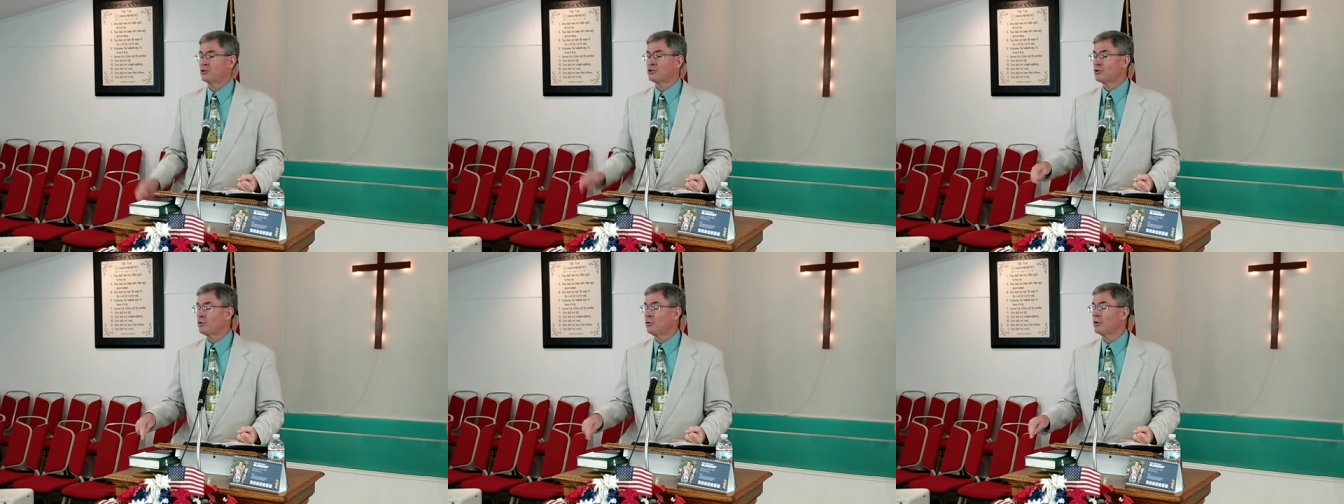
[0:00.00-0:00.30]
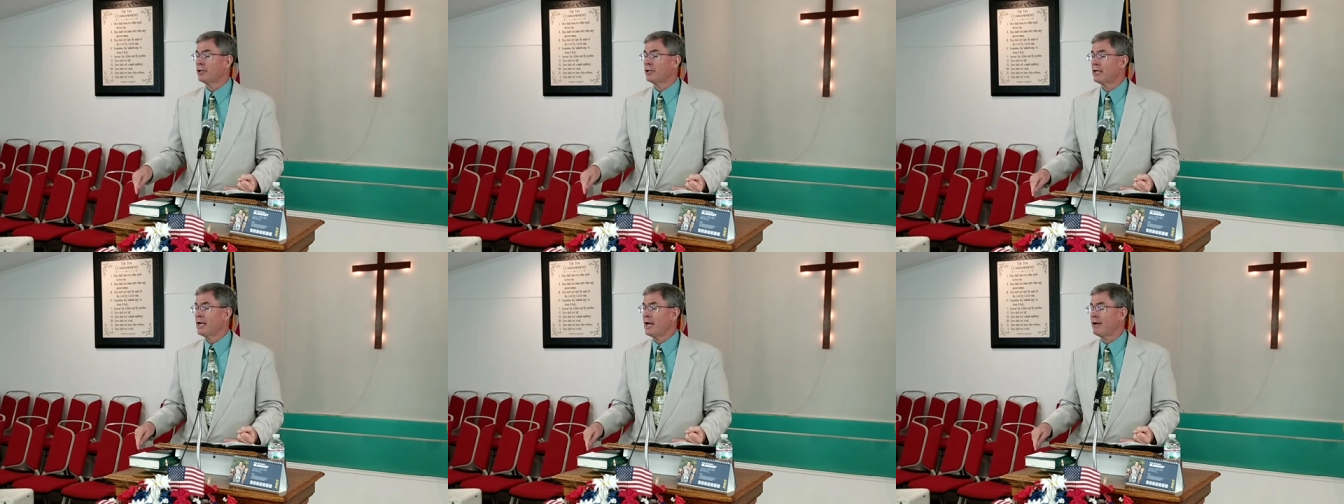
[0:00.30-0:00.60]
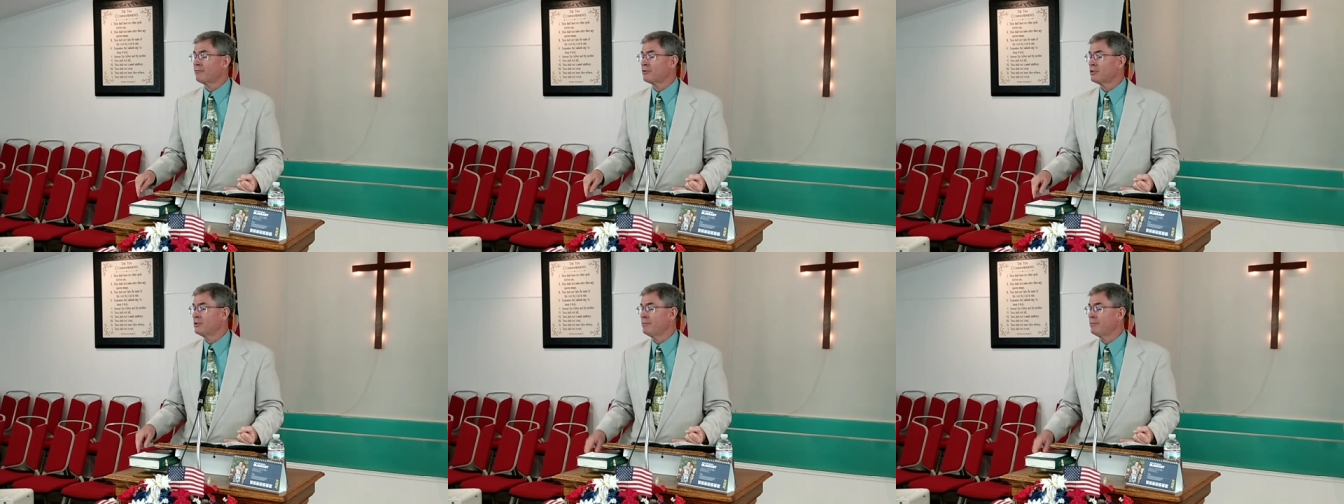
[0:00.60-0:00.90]
Shortly
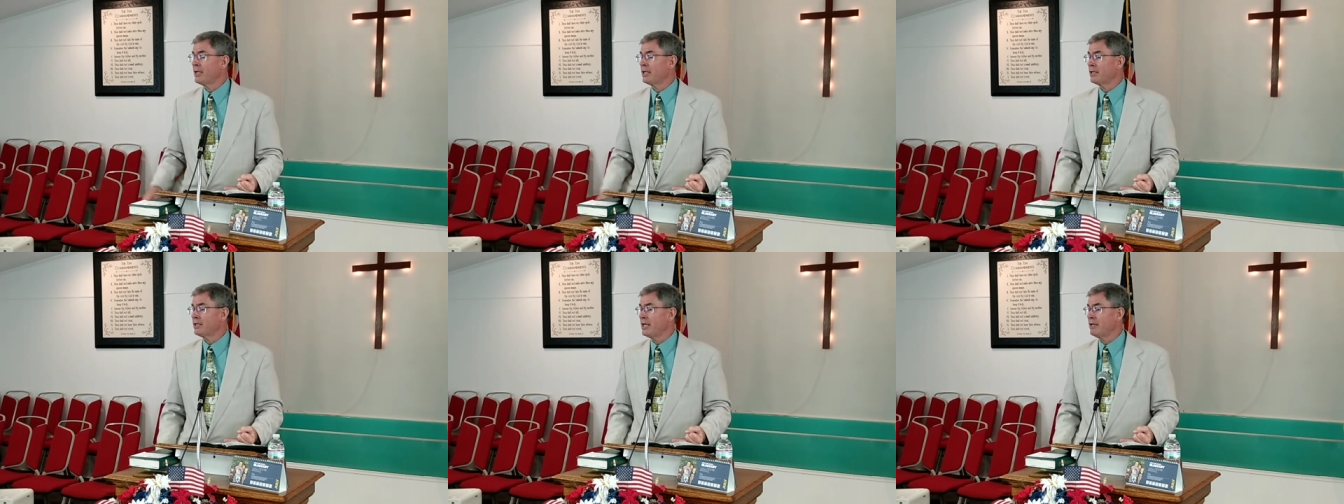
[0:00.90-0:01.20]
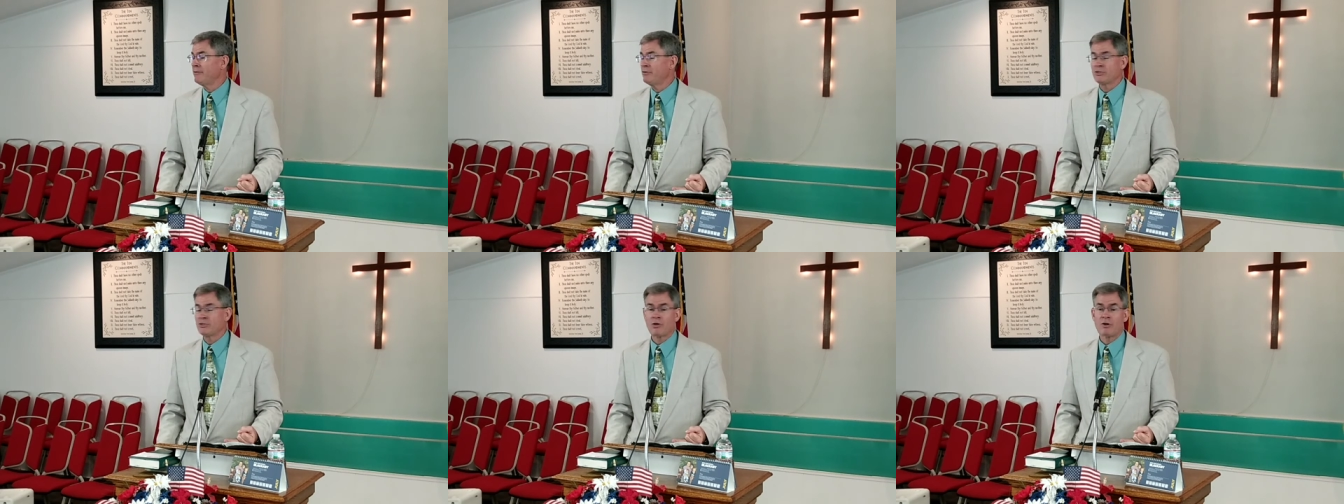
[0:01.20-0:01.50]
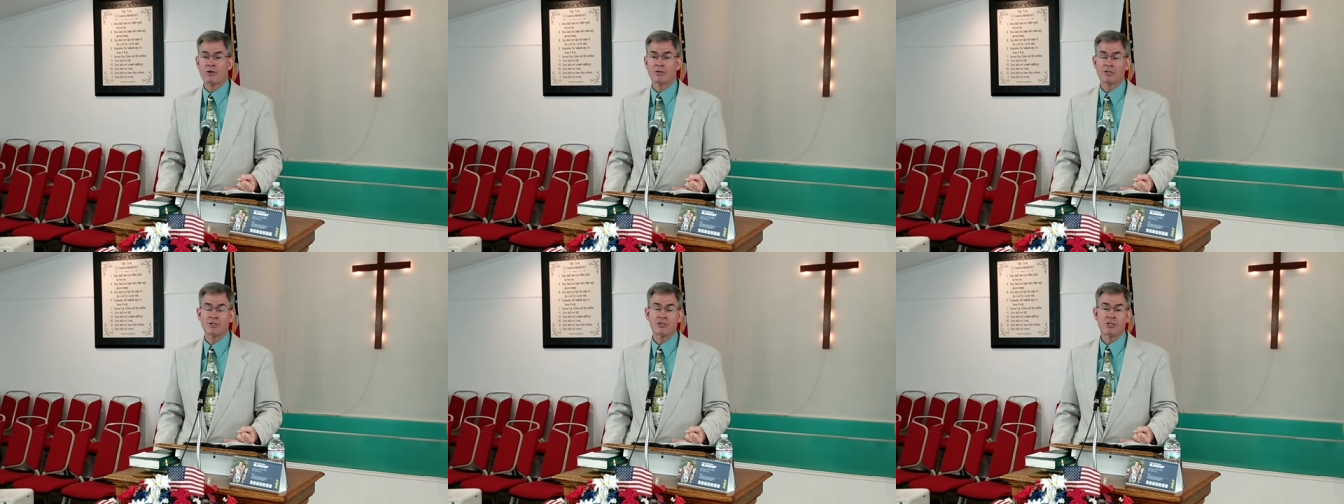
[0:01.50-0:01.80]
after the man gave his
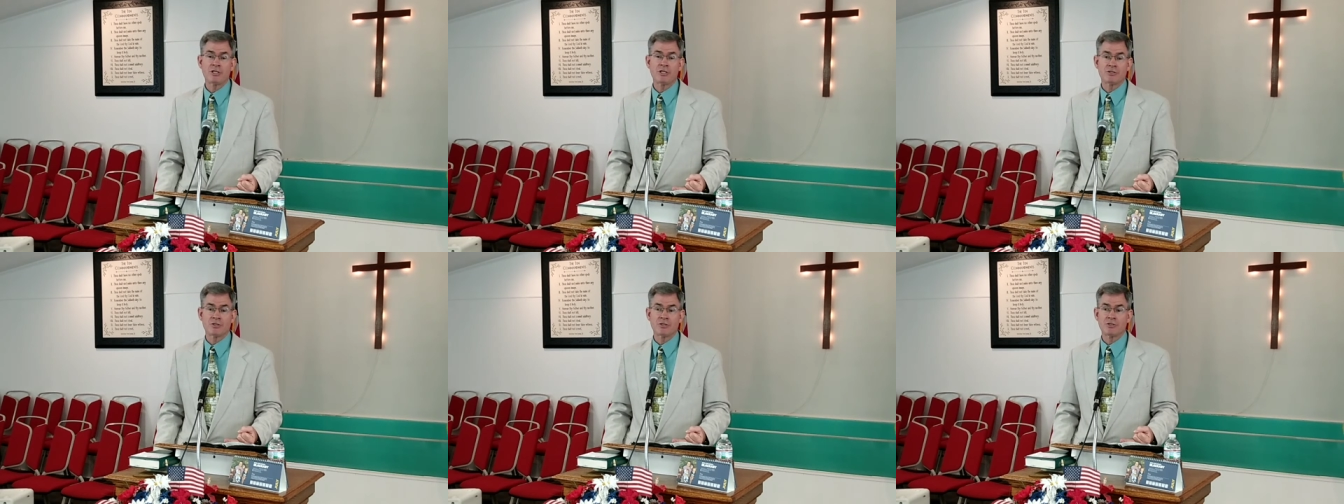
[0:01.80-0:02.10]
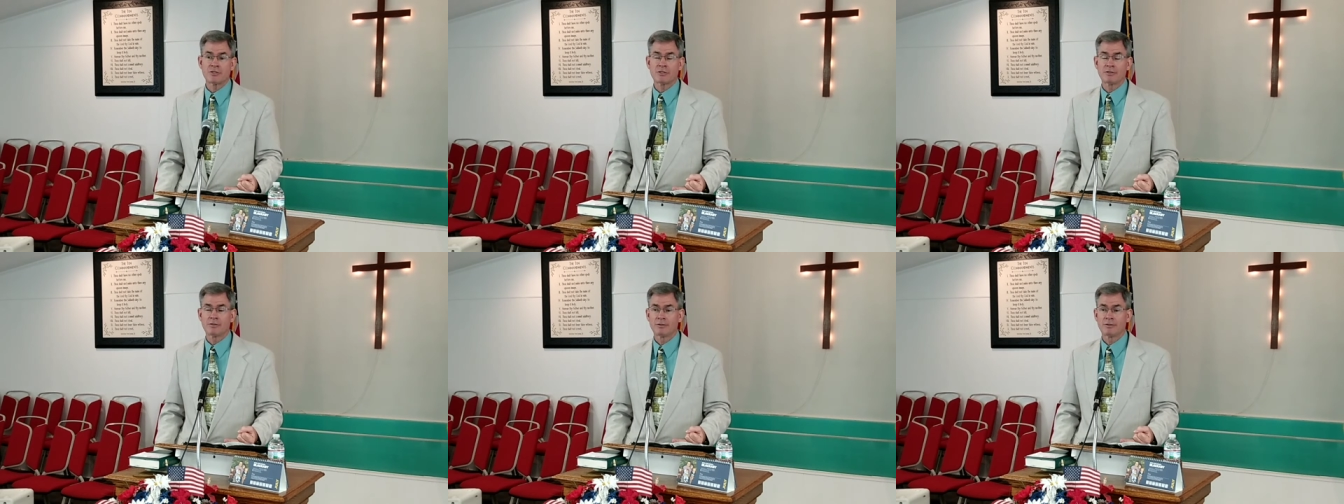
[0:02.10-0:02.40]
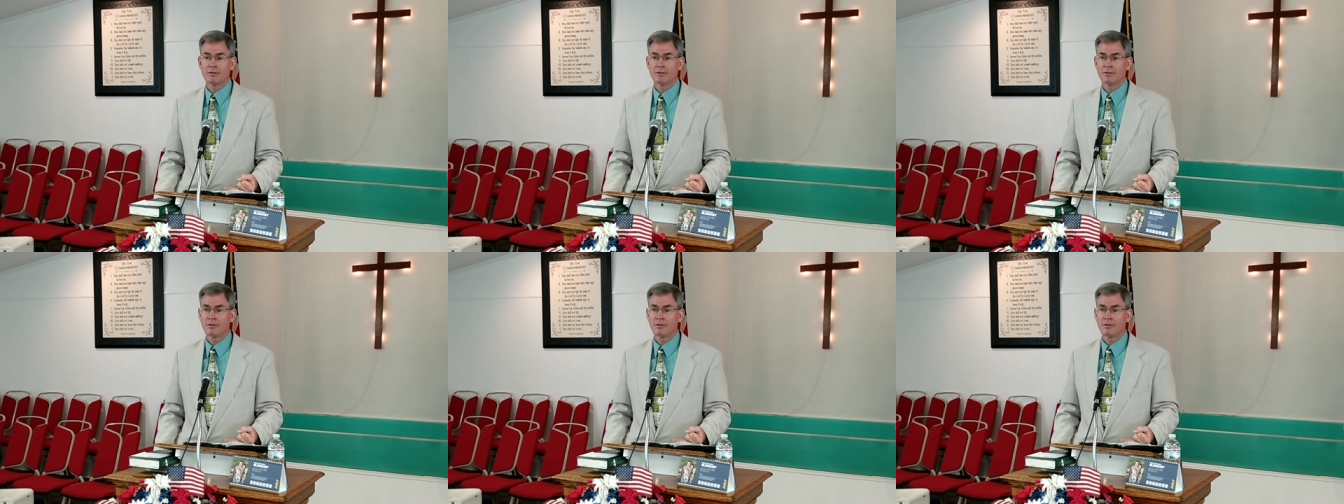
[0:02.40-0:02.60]
heart to Jesus,